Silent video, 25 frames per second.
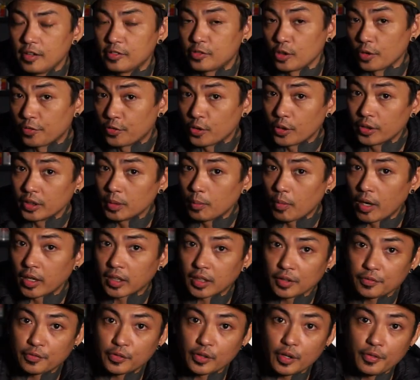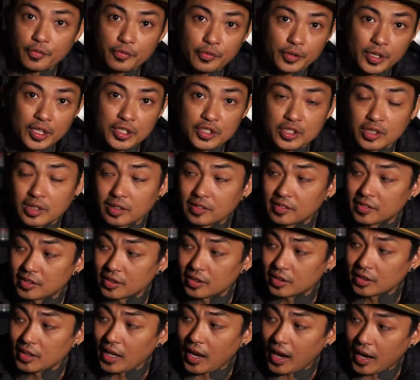So if you're in the market for a fridge,
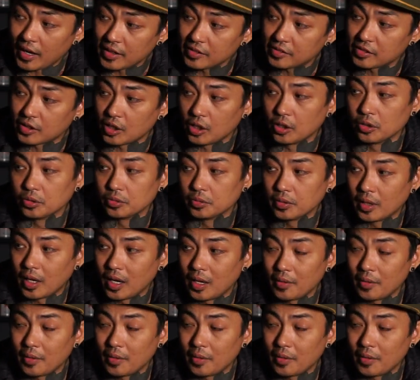consider the Iceco.